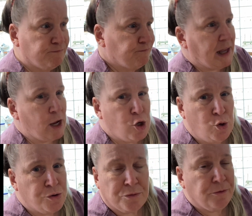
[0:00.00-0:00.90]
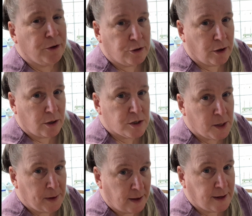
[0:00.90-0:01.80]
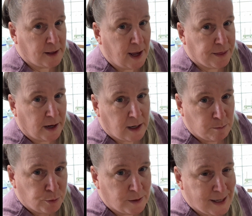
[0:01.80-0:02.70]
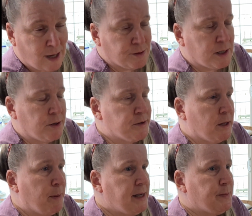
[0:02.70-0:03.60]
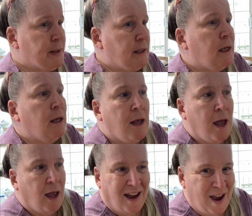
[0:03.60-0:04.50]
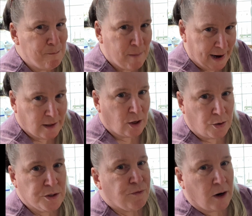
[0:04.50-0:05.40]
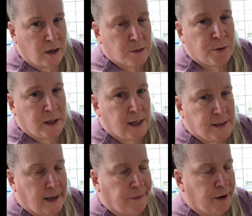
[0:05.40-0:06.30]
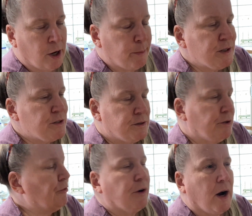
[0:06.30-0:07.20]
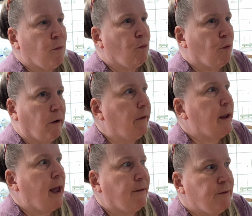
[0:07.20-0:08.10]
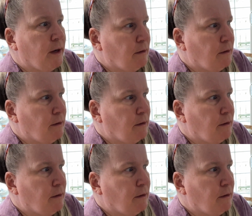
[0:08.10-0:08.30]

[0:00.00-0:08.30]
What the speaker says: like a used refrigerator or something like that, that I can put downstairs in the basement, I might go as far as putting it down there. But so far, I really haven't